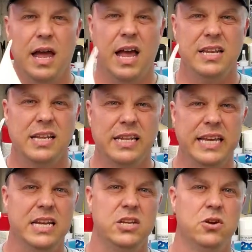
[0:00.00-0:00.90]
I
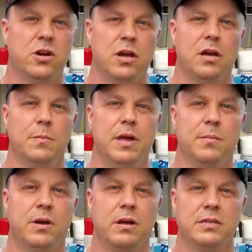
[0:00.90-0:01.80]
deleted your
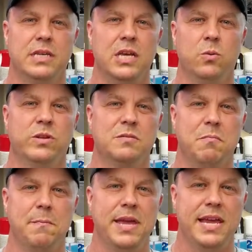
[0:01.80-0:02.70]
comment because it was
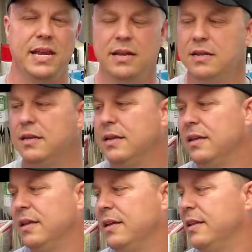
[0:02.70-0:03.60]
mean.
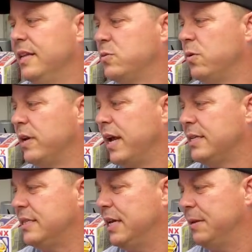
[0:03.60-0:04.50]
This one guy
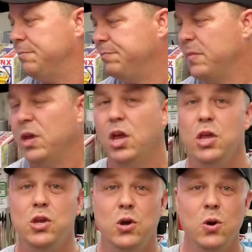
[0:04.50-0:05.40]
said,
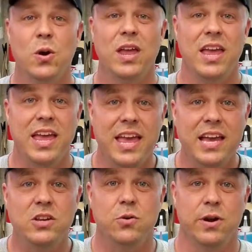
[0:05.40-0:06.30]
"You're
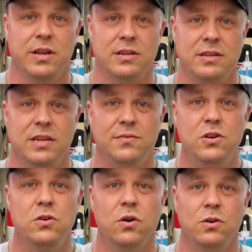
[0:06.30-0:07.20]
ignorant if
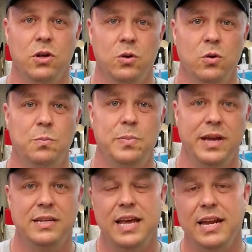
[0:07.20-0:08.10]
you don't know who
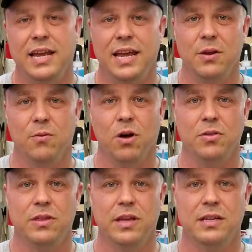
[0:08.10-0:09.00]
Big Daddy Ed
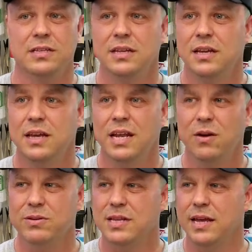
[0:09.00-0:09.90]
Roth is." And
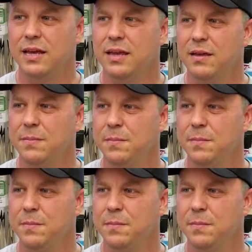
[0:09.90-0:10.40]
I was like,